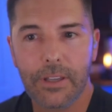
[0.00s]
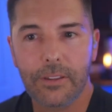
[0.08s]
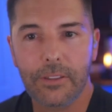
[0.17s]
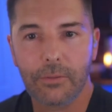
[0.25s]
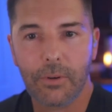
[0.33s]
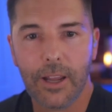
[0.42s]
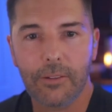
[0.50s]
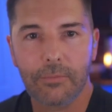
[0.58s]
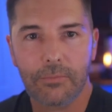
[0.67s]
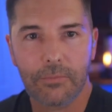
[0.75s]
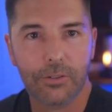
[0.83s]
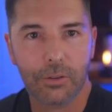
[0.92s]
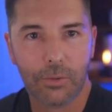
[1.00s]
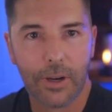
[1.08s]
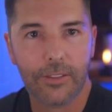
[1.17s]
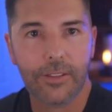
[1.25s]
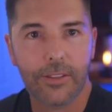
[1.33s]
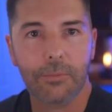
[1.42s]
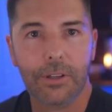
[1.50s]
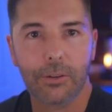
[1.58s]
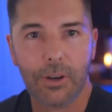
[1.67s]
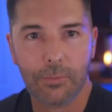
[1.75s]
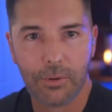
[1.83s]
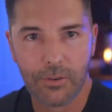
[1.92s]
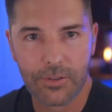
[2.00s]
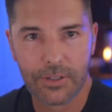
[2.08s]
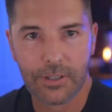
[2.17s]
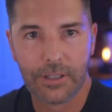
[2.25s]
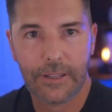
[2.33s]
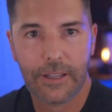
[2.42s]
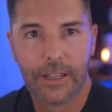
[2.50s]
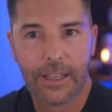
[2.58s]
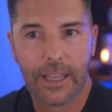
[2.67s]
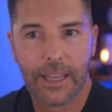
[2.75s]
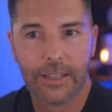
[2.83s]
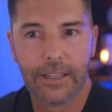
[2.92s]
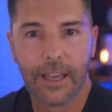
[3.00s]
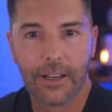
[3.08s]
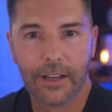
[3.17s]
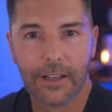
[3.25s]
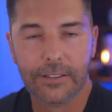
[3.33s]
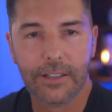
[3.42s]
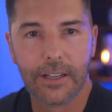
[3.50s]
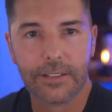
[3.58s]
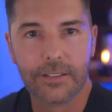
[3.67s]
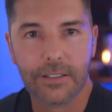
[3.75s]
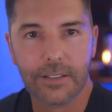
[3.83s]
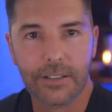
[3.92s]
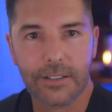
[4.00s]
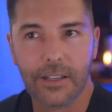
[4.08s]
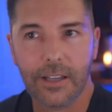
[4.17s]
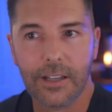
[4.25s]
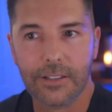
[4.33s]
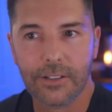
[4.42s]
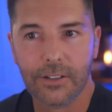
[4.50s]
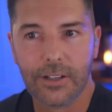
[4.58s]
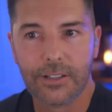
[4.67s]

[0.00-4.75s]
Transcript: do the right thing, be the right person in that context is the answer.